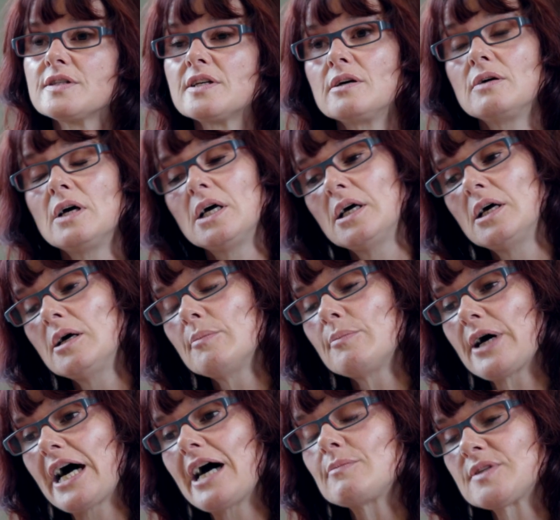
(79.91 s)
So
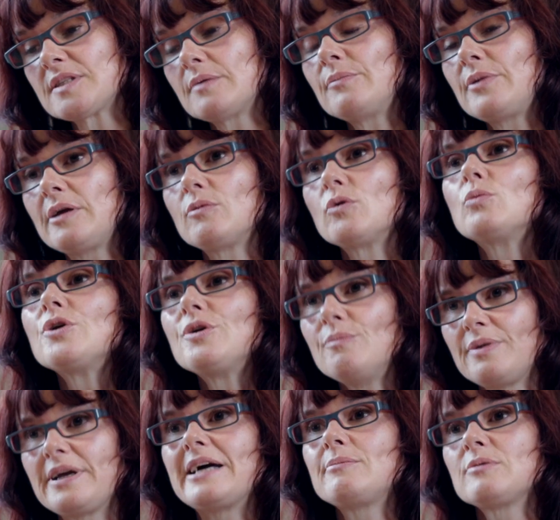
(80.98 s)
perhaps some people
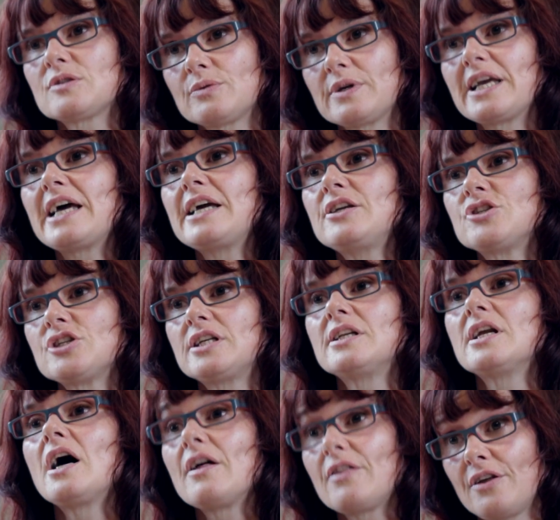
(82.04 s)
wouldn't be able to engage
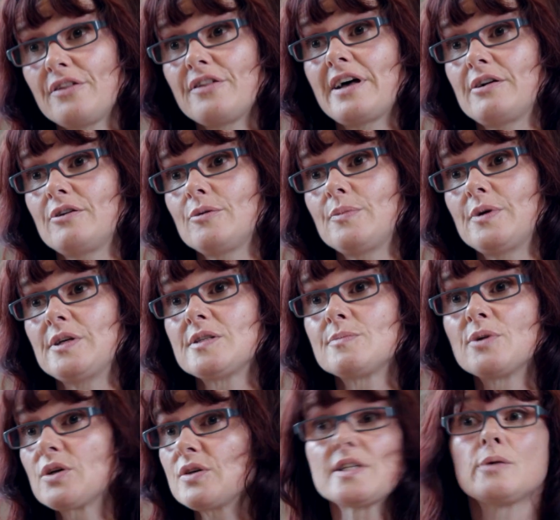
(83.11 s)
in other therapies
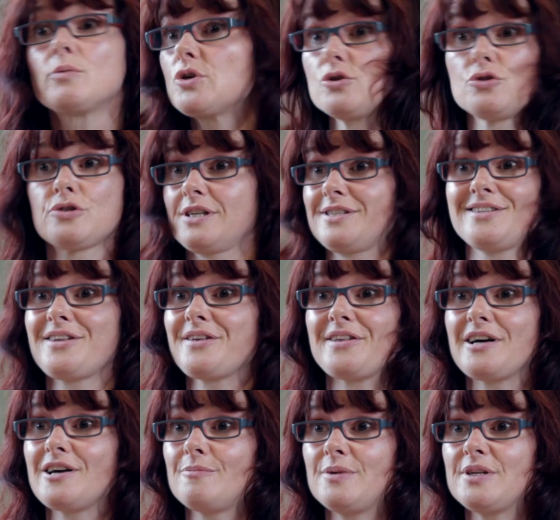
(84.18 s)
because they wouldn't trust the
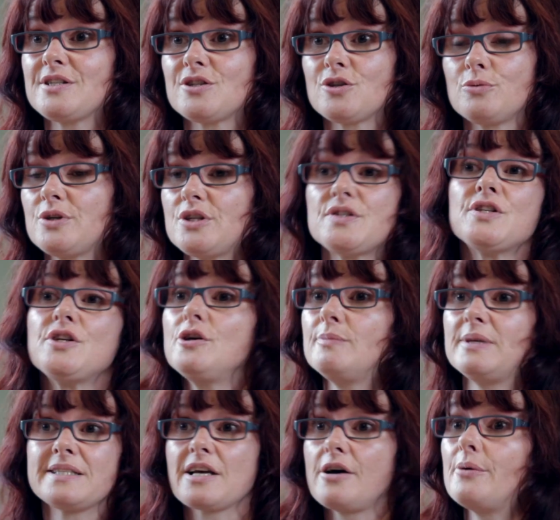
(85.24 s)
therapist or would assume
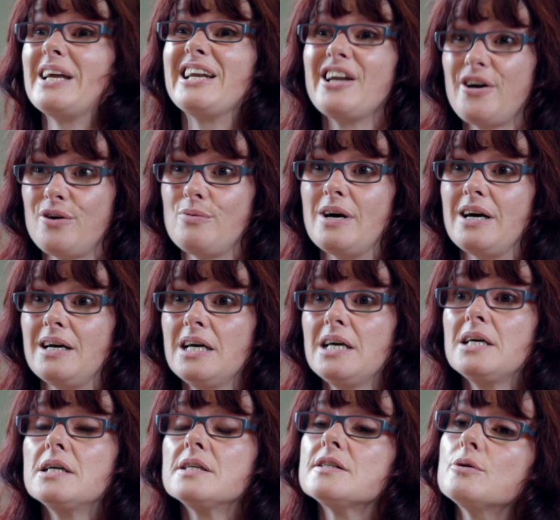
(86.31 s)
it's going nowhere.
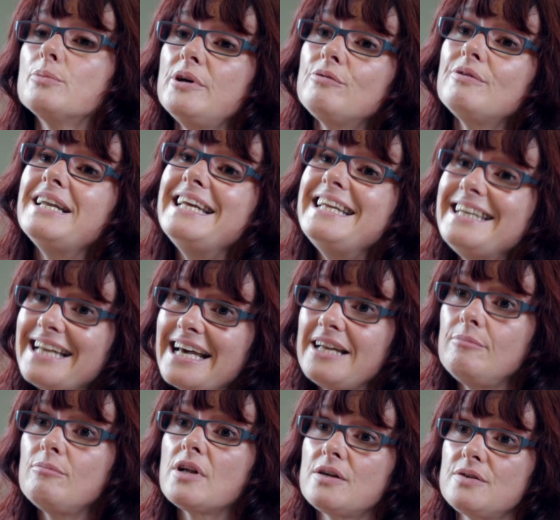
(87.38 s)
So we really
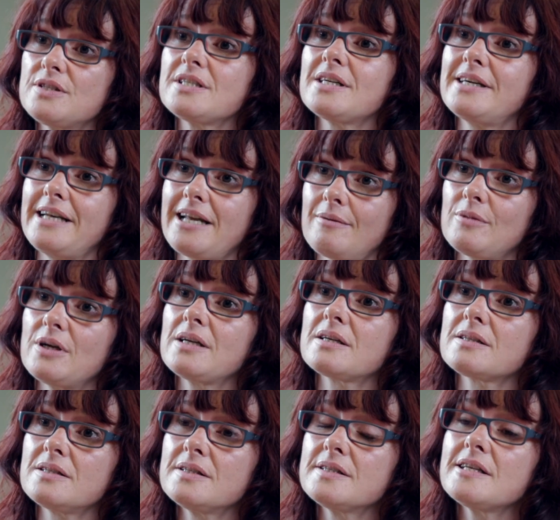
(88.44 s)
name those
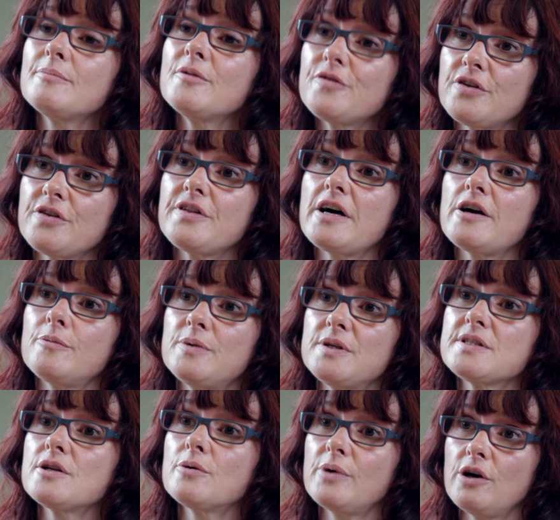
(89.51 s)
dynamics, and some of the
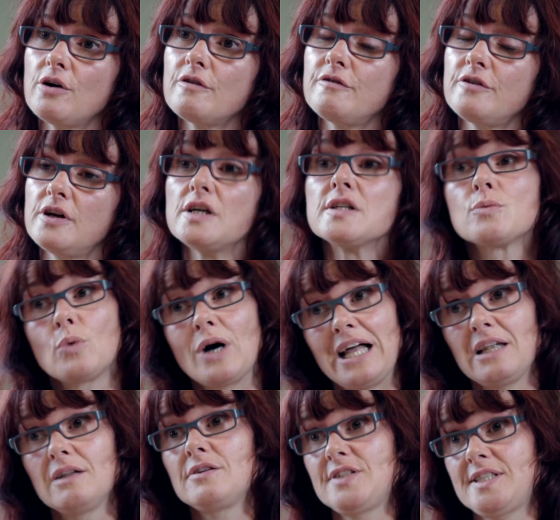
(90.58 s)
therapies that we offer as
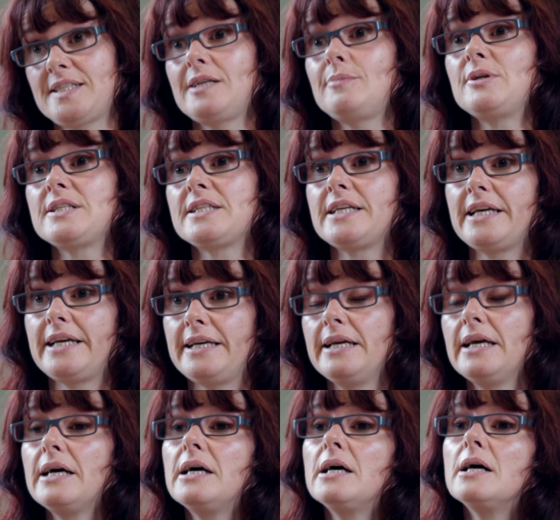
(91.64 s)
well as CBT
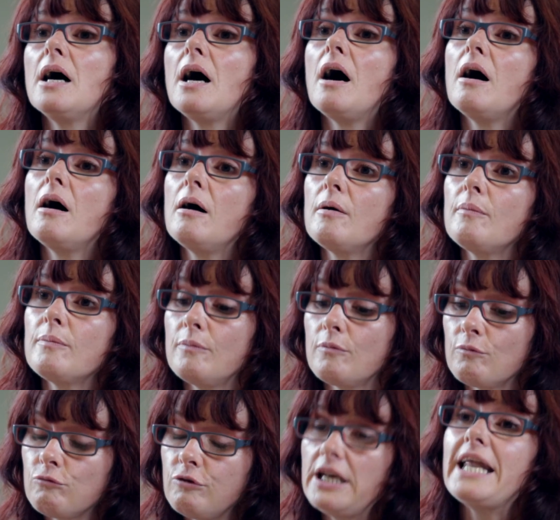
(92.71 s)
are
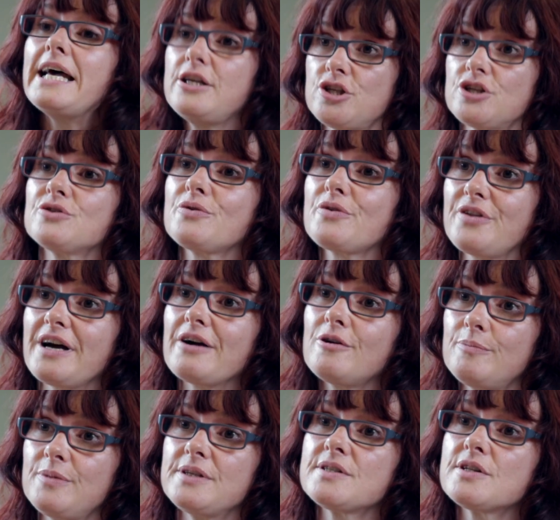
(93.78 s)
relational
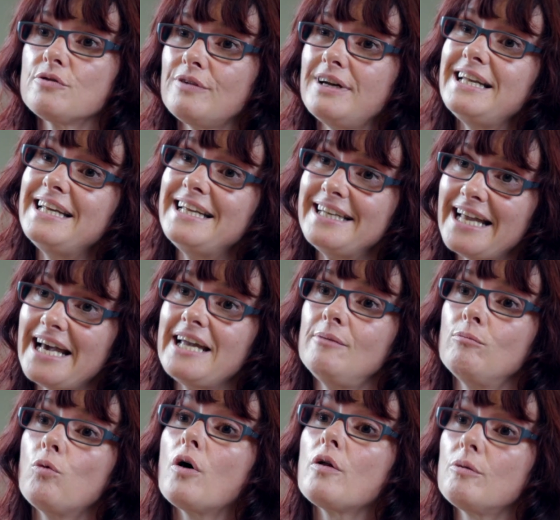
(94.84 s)
therapies that really
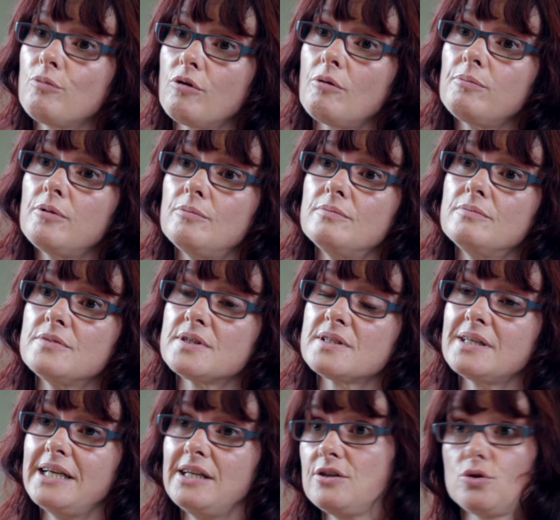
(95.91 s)
name what the
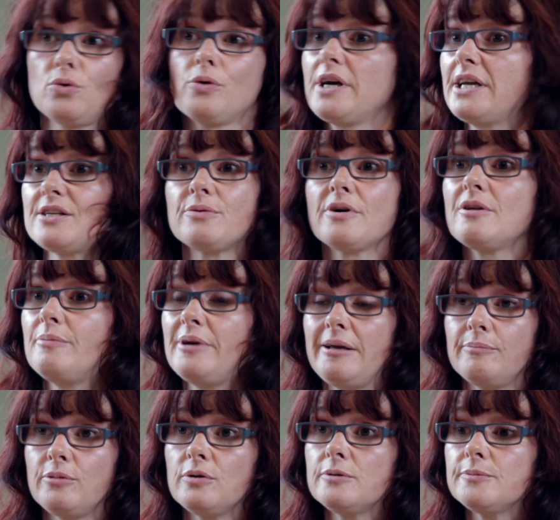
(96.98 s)
problems in talking to other
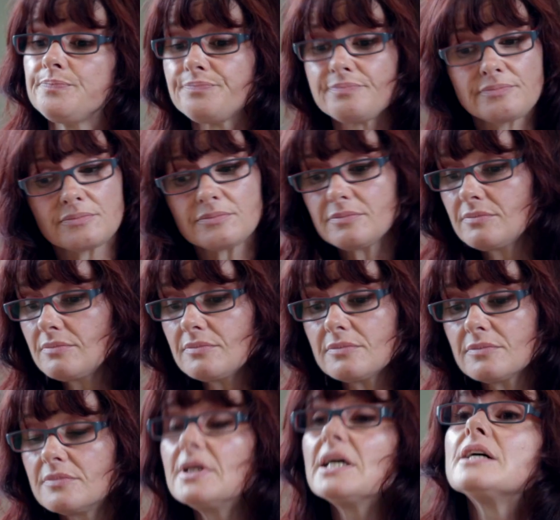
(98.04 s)
people
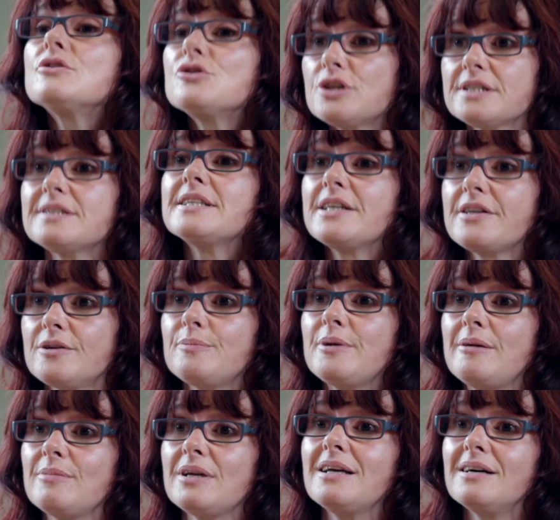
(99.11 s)
and trusting other
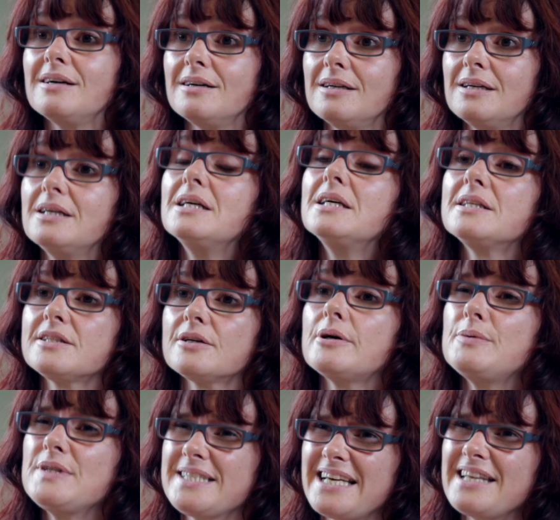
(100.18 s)
people are. So
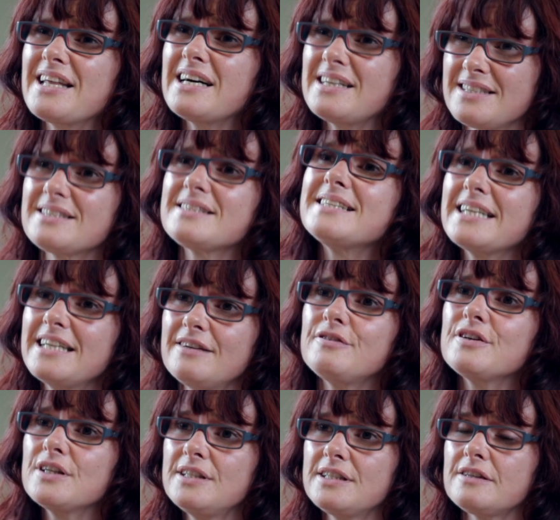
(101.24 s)
I would say that is a
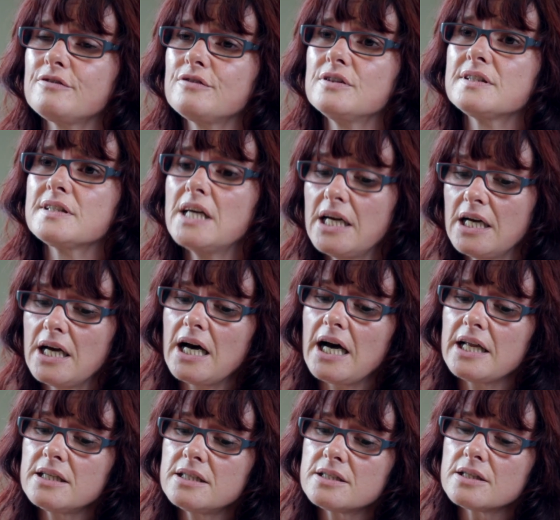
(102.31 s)
significant difference,
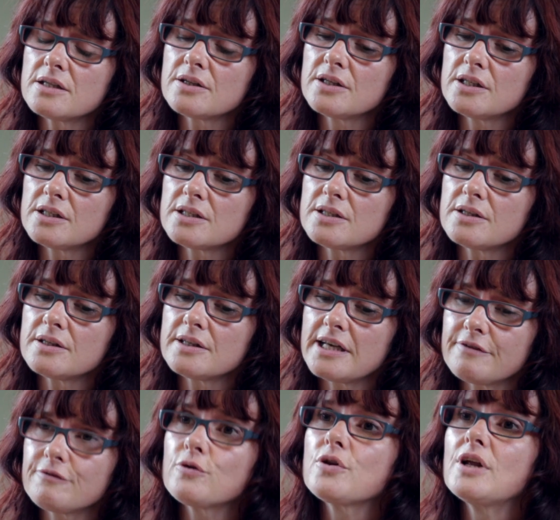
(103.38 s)
and that
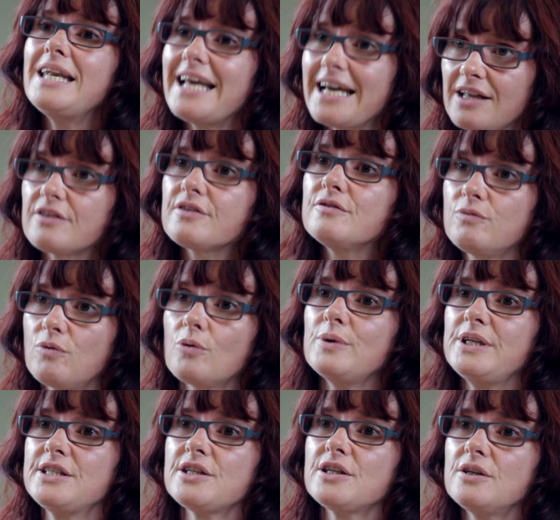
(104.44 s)
therefore the length of what
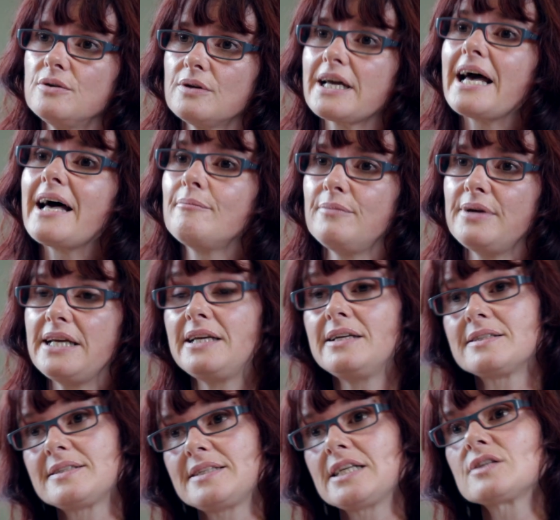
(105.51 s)
we do can be
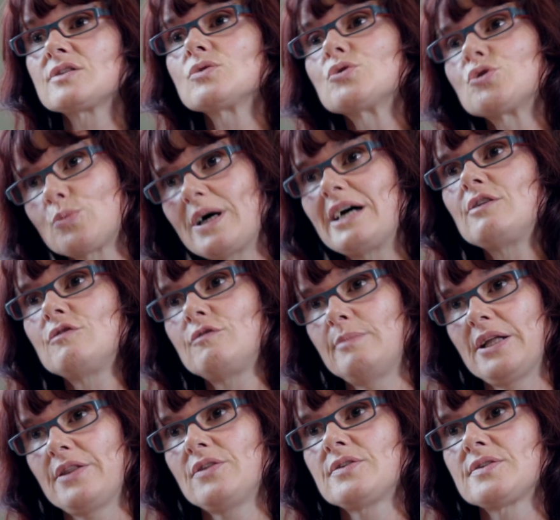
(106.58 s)
6 or 12
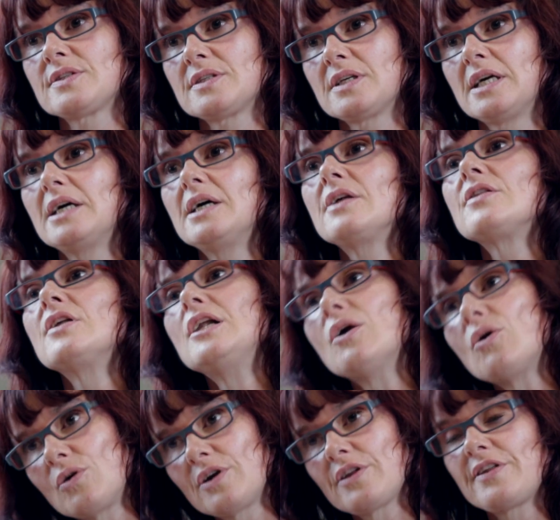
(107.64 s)
months. The
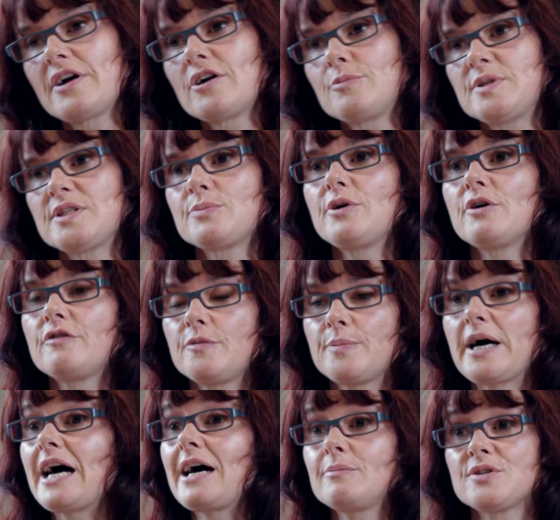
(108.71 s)
longer therapies we offer
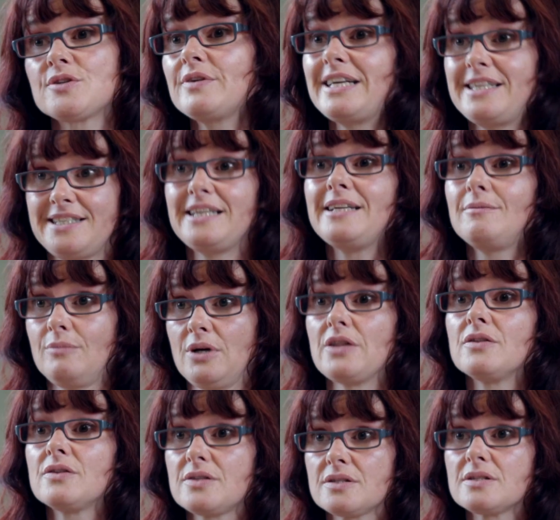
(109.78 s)
perhaps are 18
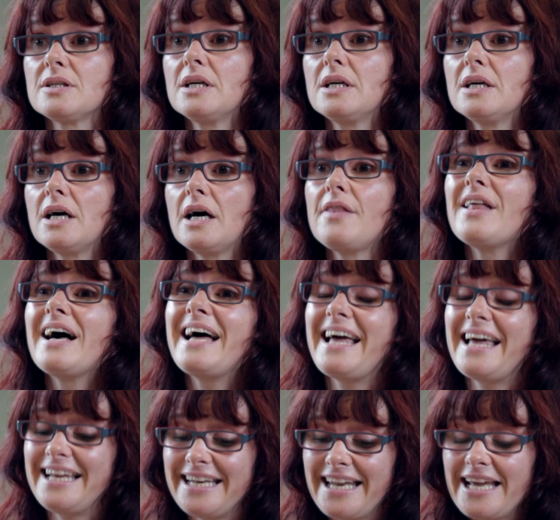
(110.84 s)
months. And that
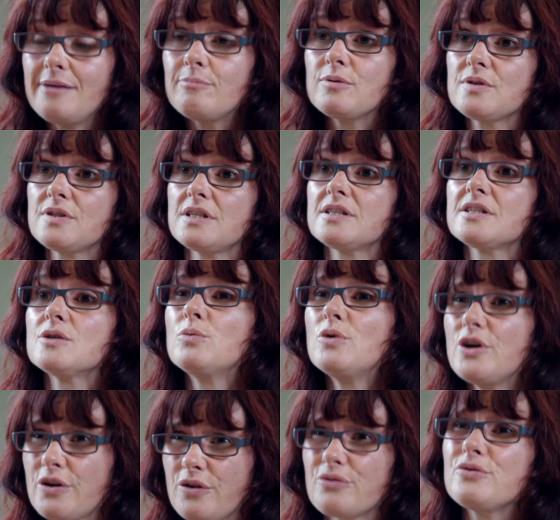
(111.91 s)
enables us to
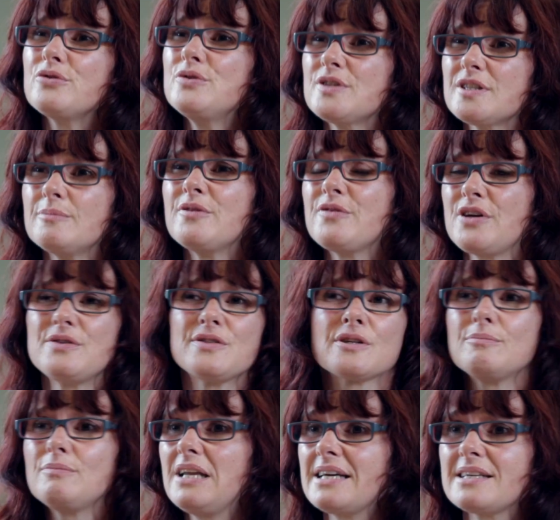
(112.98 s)
work through some of those
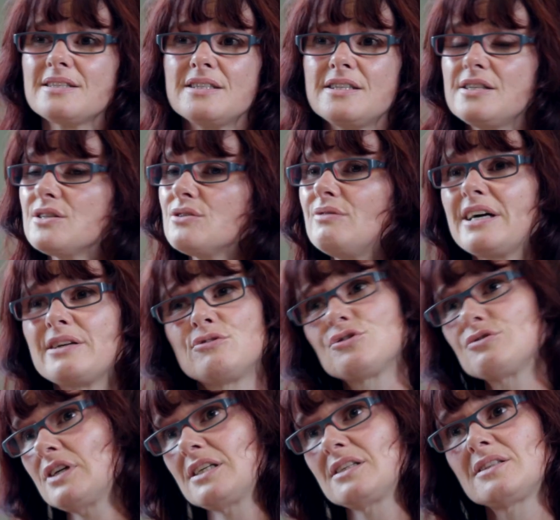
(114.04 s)
complexities around
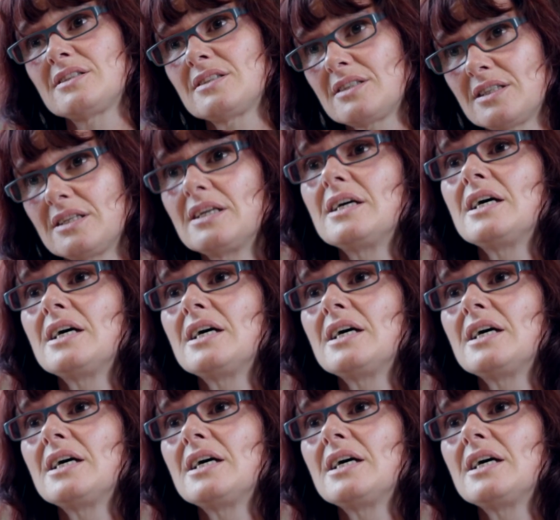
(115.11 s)
trust.